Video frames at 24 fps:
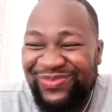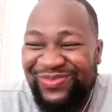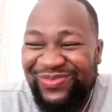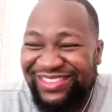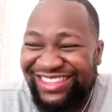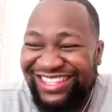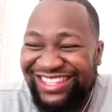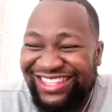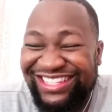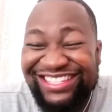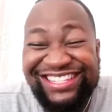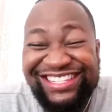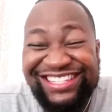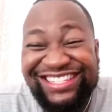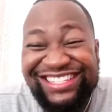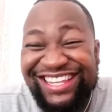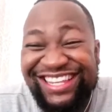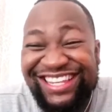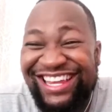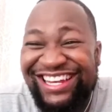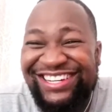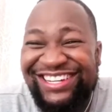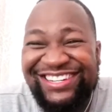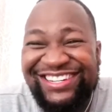This is
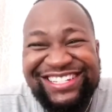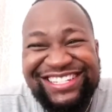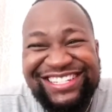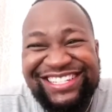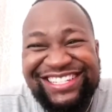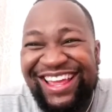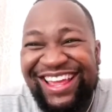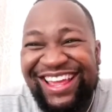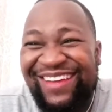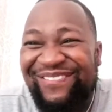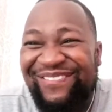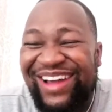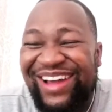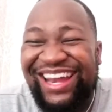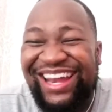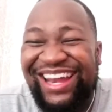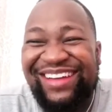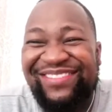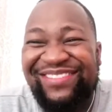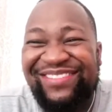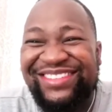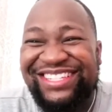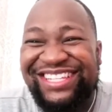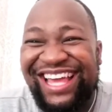interesting, but
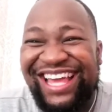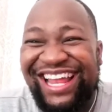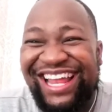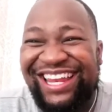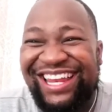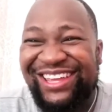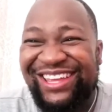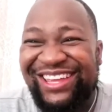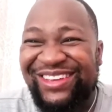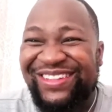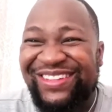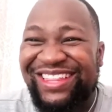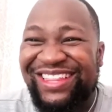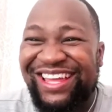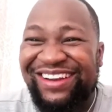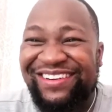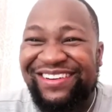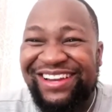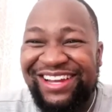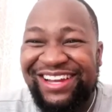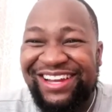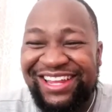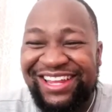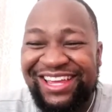I'm telling you, they
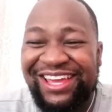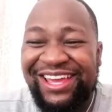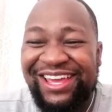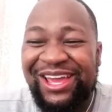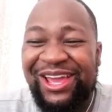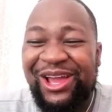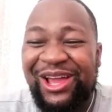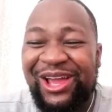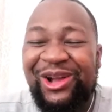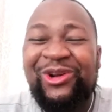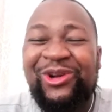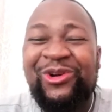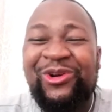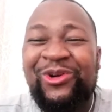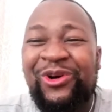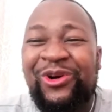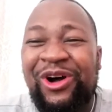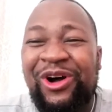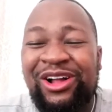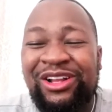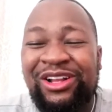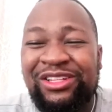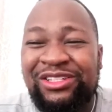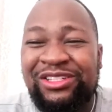really grew
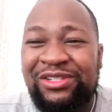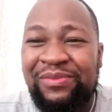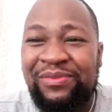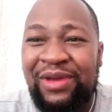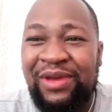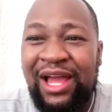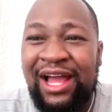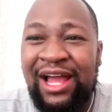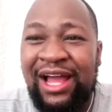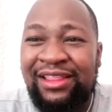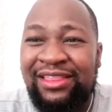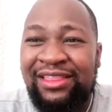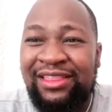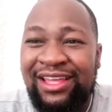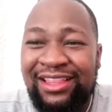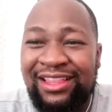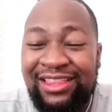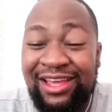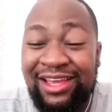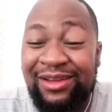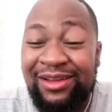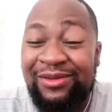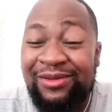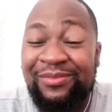on to me. I think
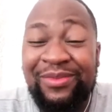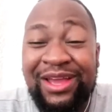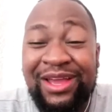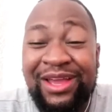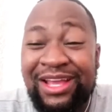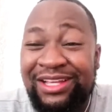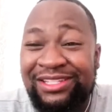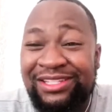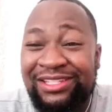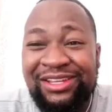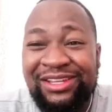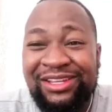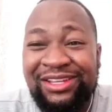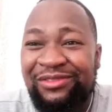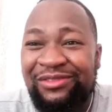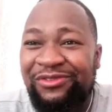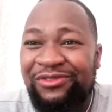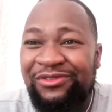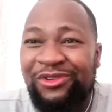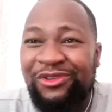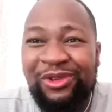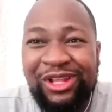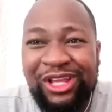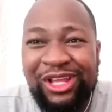they're amazing,
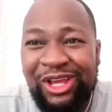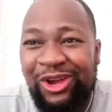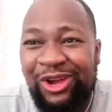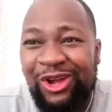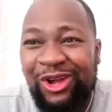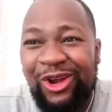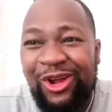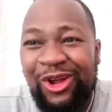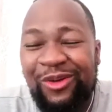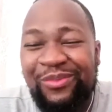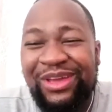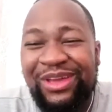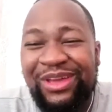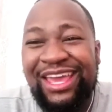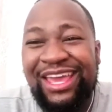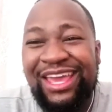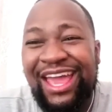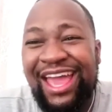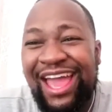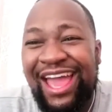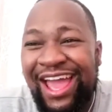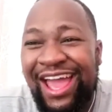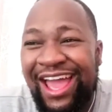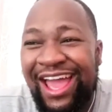fuel economic,
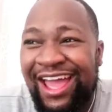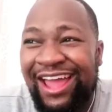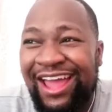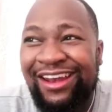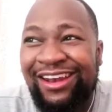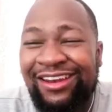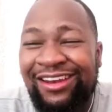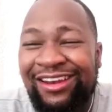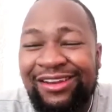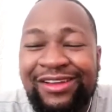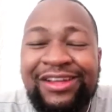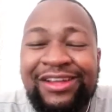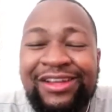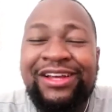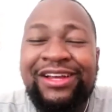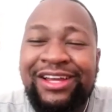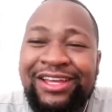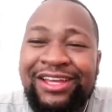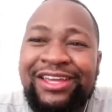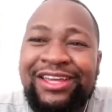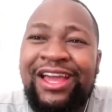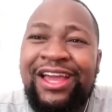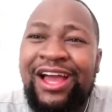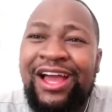and
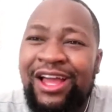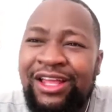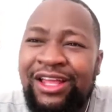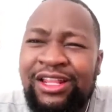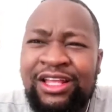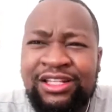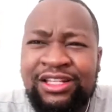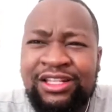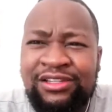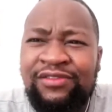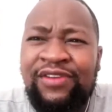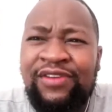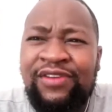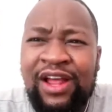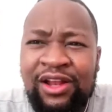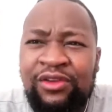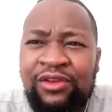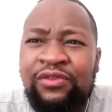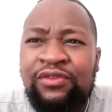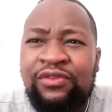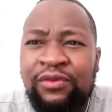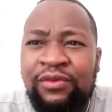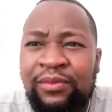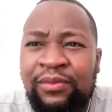yeah, it's
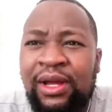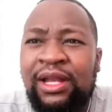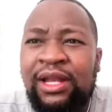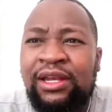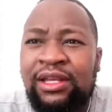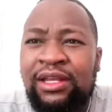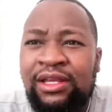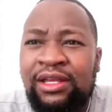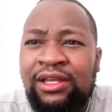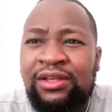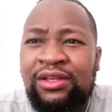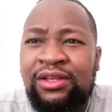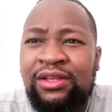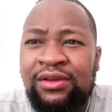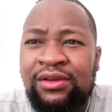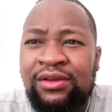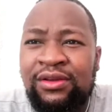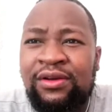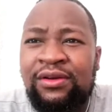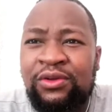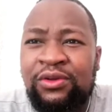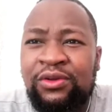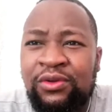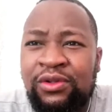value for money.
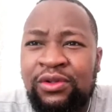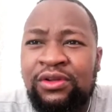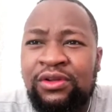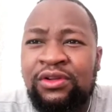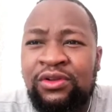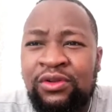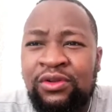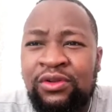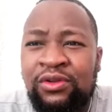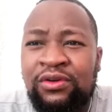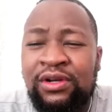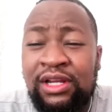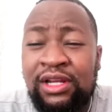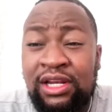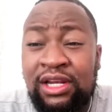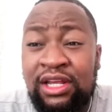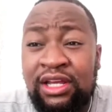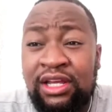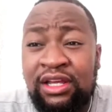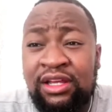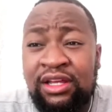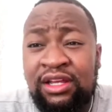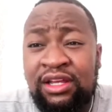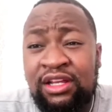You'll
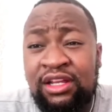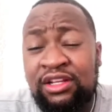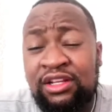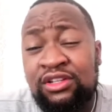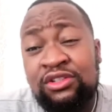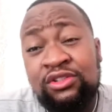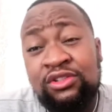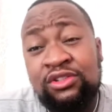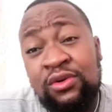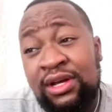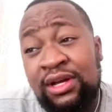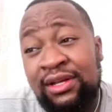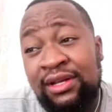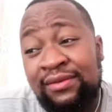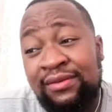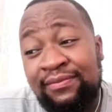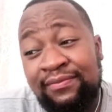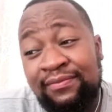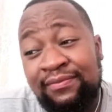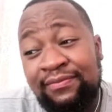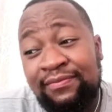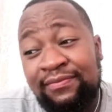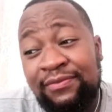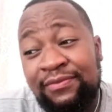really enjoy.
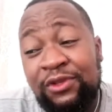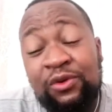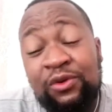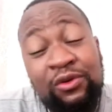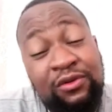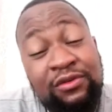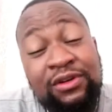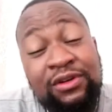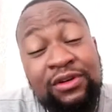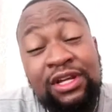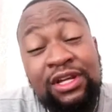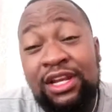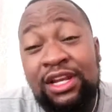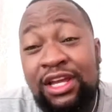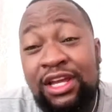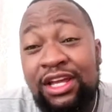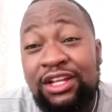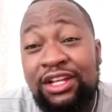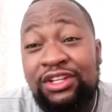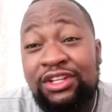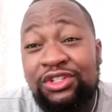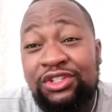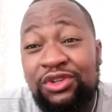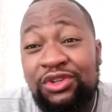You'll really
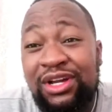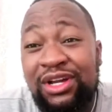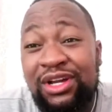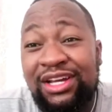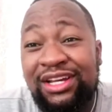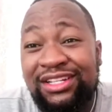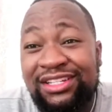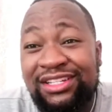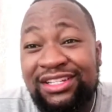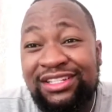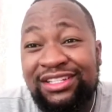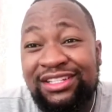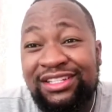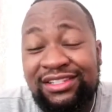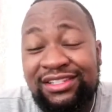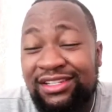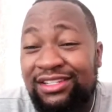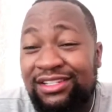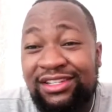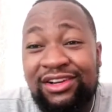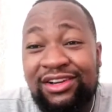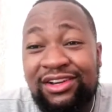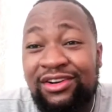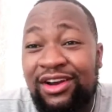enjoy it.
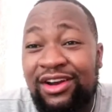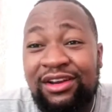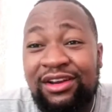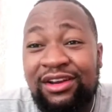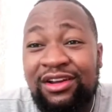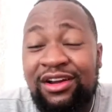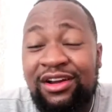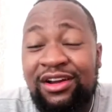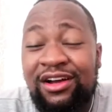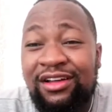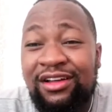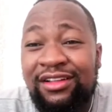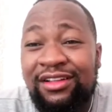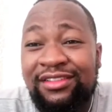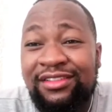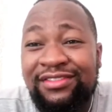It's a great car.